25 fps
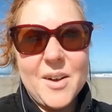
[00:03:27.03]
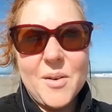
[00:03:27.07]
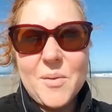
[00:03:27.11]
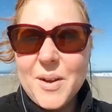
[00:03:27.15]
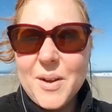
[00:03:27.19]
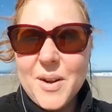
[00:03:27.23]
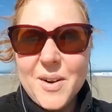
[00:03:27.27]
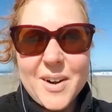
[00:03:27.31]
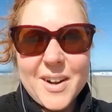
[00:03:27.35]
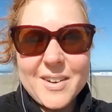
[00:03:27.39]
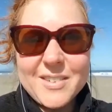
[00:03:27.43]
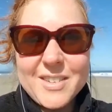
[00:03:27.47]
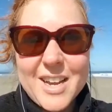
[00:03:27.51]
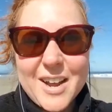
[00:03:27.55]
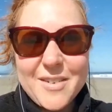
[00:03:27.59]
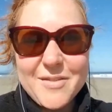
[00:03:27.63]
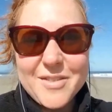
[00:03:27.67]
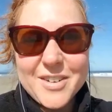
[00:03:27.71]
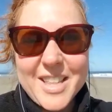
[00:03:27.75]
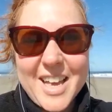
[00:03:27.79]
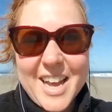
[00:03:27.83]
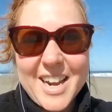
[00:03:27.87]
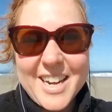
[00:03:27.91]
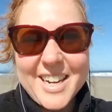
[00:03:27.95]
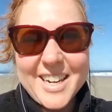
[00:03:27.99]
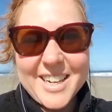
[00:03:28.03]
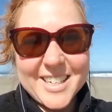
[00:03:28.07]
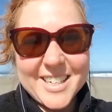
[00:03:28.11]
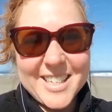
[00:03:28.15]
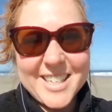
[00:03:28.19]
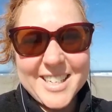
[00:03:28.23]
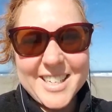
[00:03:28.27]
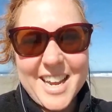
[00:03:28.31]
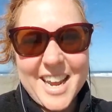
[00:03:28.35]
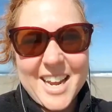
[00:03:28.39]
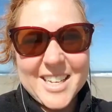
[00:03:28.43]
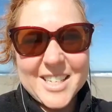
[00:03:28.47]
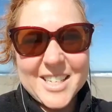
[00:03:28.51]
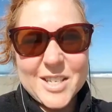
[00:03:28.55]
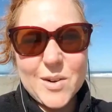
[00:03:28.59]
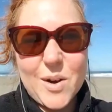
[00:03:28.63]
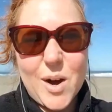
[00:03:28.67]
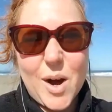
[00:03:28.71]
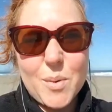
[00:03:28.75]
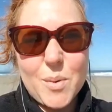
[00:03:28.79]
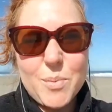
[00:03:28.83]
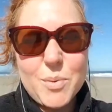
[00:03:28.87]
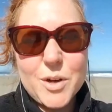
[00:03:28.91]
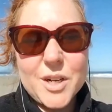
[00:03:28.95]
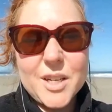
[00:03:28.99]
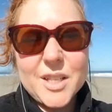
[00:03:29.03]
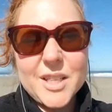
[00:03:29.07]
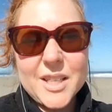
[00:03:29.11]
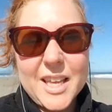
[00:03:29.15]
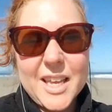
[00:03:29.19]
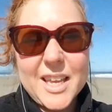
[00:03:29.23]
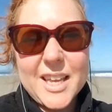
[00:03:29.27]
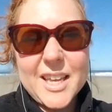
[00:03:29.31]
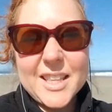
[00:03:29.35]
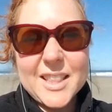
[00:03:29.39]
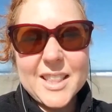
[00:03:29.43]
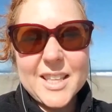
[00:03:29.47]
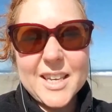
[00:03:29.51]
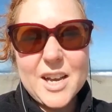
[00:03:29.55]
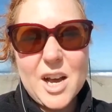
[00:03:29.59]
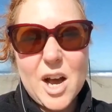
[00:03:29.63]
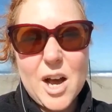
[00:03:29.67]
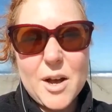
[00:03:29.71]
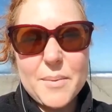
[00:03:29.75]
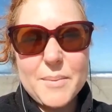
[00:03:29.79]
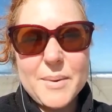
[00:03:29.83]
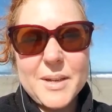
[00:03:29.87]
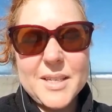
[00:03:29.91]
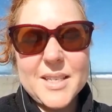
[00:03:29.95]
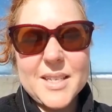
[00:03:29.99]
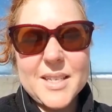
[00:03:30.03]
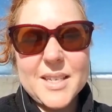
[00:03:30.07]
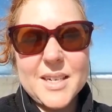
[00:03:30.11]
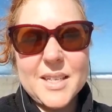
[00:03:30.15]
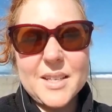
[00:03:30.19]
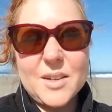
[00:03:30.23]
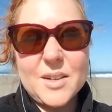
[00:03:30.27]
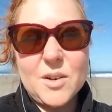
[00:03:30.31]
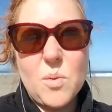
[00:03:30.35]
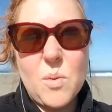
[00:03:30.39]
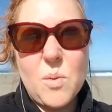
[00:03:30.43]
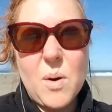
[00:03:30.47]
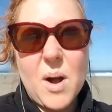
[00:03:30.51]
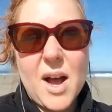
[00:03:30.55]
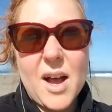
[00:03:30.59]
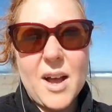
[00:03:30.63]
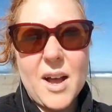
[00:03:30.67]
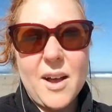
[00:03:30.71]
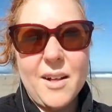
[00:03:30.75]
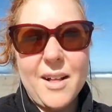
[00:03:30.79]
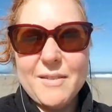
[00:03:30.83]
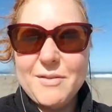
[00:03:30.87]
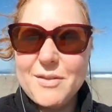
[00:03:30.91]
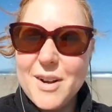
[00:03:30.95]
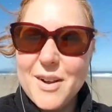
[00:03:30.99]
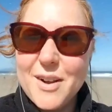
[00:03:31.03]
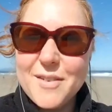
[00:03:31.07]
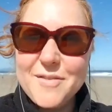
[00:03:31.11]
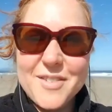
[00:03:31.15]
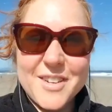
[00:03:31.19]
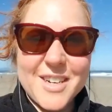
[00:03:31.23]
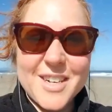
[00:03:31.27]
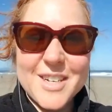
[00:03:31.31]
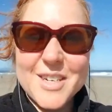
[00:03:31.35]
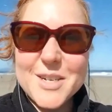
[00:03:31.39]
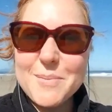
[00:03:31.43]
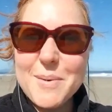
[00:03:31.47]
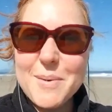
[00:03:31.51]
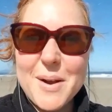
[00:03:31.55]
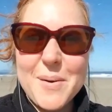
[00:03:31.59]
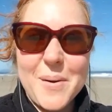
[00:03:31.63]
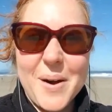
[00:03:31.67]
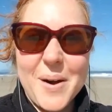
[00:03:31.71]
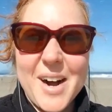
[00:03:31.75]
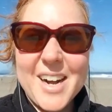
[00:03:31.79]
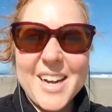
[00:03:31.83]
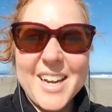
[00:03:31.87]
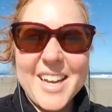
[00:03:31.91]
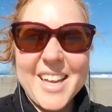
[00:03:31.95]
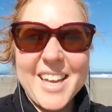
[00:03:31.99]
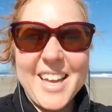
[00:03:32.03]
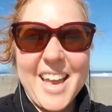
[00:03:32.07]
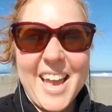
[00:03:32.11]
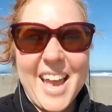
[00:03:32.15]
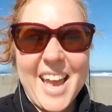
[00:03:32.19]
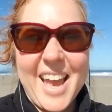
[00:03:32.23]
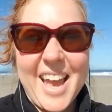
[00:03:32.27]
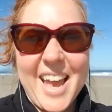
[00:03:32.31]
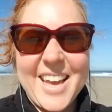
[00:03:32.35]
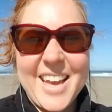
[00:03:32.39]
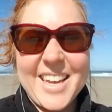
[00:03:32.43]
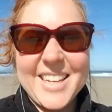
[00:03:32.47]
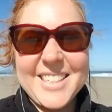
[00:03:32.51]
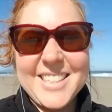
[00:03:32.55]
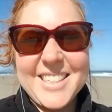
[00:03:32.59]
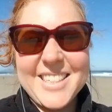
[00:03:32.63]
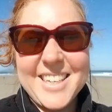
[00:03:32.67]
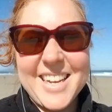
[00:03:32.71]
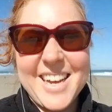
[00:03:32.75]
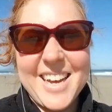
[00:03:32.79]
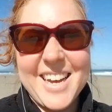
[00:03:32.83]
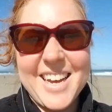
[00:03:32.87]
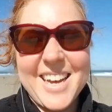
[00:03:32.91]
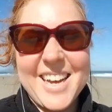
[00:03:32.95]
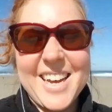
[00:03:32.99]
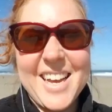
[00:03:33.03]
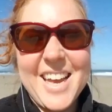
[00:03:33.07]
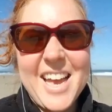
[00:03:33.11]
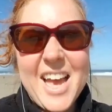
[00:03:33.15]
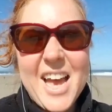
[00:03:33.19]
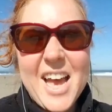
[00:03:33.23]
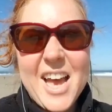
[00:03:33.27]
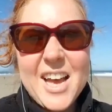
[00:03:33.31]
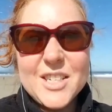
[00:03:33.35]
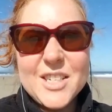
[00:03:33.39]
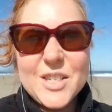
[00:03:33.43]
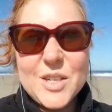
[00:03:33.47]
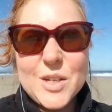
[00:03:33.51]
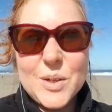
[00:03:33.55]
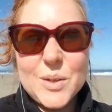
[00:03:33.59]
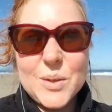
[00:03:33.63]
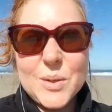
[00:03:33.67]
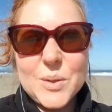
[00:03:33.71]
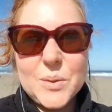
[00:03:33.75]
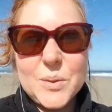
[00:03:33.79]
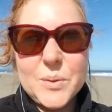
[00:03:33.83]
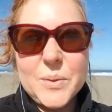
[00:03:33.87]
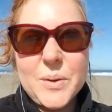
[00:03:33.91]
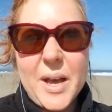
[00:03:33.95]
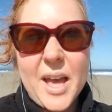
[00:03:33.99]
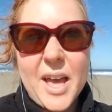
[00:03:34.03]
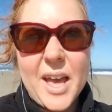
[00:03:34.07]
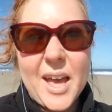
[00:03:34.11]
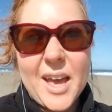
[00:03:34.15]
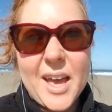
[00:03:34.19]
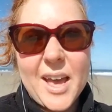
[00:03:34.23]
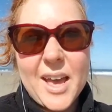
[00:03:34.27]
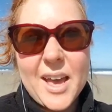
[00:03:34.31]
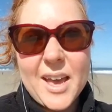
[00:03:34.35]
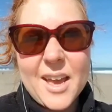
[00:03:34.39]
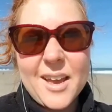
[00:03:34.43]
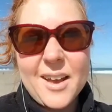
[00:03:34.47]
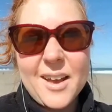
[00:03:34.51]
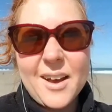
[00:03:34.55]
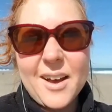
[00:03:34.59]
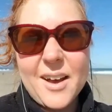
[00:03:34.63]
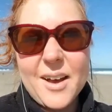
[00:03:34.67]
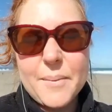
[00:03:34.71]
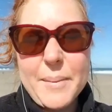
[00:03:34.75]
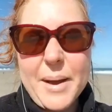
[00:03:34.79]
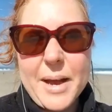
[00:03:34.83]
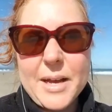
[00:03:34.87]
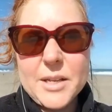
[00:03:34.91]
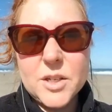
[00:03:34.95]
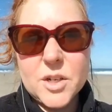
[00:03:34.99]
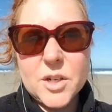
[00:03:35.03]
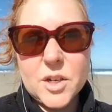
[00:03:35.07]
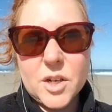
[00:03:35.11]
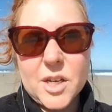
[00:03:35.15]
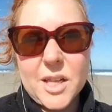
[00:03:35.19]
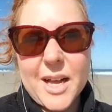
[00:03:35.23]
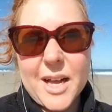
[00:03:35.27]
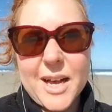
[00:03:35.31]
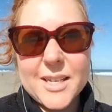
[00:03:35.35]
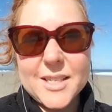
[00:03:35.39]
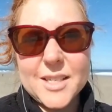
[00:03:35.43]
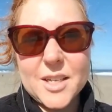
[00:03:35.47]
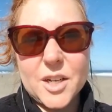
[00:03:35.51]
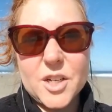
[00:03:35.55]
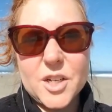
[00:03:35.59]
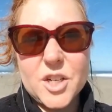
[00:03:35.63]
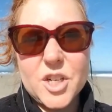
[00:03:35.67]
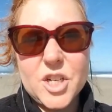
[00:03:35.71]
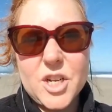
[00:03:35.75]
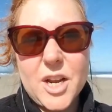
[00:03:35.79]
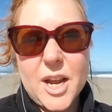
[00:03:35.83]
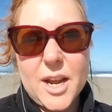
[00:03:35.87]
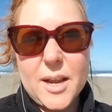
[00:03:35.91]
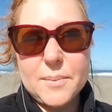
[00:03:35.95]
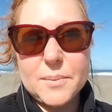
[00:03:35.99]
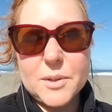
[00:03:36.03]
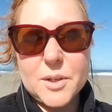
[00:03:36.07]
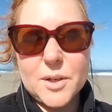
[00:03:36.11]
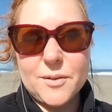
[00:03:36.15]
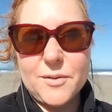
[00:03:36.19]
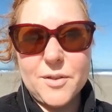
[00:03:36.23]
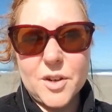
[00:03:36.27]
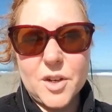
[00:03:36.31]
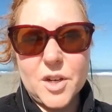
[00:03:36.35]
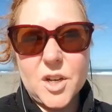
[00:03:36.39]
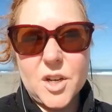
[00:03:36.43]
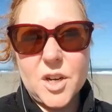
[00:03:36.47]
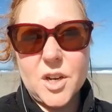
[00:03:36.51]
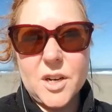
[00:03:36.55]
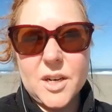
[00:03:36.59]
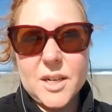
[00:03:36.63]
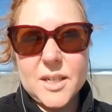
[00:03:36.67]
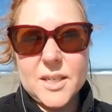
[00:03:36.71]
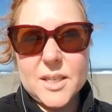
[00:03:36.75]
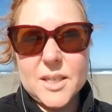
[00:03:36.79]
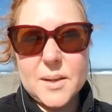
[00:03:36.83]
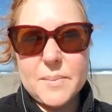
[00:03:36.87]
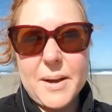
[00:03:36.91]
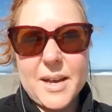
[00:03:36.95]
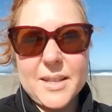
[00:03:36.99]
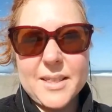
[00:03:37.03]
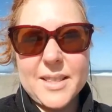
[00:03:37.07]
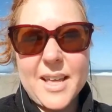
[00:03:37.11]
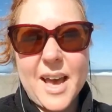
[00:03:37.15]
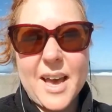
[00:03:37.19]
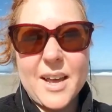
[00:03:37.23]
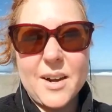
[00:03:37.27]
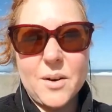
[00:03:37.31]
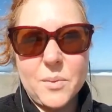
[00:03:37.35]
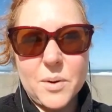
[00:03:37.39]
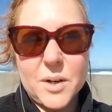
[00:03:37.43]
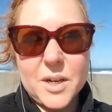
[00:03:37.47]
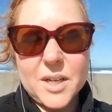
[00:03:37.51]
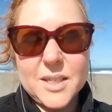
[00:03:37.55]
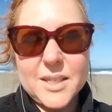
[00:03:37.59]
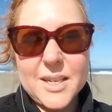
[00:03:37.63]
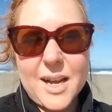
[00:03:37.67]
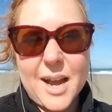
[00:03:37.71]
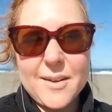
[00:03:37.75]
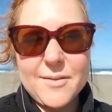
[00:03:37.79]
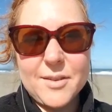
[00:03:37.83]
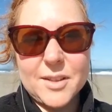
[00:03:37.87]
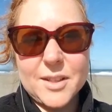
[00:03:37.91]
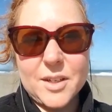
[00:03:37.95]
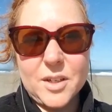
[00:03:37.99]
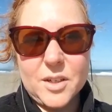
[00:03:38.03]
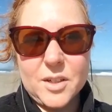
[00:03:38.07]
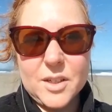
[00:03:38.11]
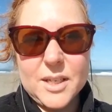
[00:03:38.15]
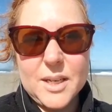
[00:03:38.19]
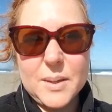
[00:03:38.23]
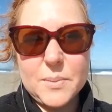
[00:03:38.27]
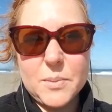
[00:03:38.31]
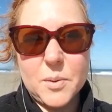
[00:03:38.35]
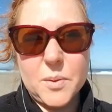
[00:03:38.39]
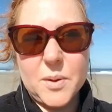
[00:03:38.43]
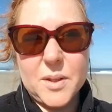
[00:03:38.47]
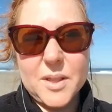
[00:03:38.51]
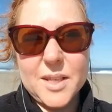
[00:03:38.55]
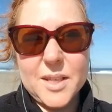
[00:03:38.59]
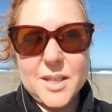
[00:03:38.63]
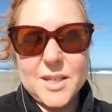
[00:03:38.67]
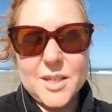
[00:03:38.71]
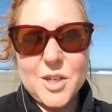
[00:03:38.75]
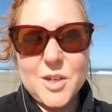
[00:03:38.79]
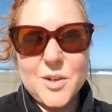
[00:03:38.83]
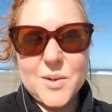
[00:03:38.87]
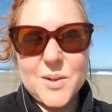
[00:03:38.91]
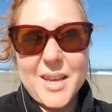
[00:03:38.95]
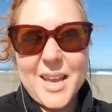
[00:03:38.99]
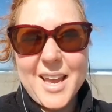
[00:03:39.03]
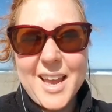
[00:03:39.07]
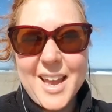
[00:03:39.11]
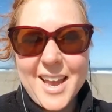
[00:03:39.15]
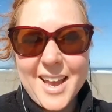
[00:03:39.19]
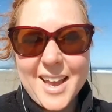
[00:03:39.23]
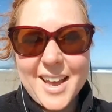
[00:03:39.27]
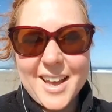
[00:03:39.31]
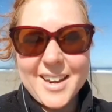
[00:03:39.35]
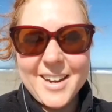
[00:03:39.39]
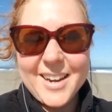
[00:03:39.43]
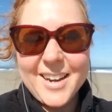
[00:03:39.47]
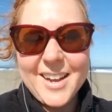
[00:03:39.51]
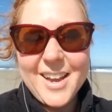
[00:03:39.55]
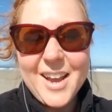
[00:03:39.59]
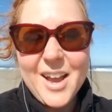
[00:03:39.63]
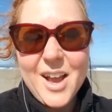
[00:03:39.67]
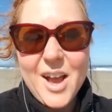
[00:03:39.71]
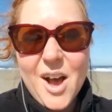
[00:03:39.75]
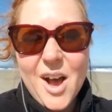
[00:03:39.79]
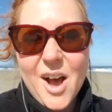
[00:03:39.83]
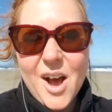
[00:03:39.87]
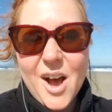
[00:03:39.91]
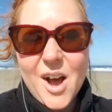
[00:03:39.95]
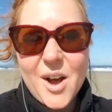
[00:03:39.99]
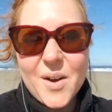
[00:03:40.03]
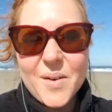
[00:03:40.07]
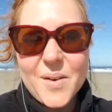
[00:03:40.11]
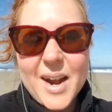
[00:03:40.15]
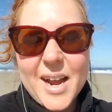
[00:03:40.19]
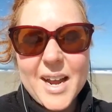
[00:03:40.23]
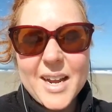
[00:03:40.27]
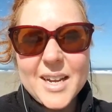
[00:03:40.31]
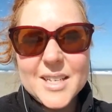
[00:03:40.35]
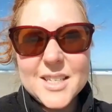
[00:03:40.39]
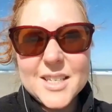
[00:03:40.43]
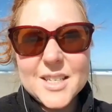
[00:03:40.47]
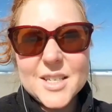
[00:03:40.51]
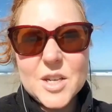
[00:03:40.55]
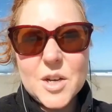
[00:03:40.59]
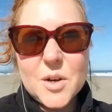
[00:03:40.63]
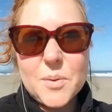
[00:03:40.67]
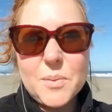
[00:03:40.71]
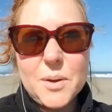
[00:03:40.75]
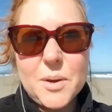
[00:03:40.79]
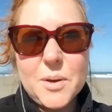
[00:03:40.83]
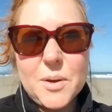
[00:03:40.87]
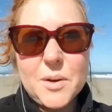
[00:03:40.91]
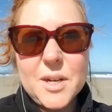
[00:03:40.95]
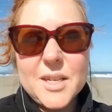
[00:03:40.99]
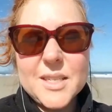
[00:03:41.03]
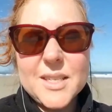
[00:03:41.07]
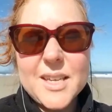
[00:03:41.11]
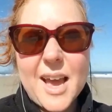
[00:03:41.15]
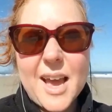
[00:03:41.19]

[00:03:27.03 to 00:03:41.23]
we don't have time for that here today. So I'll put a link in the comments in a little while after I finish my walk and to a masterclass on shame. So if you're curious about that and want to dive a little deeper with this, you can. All right. So beauties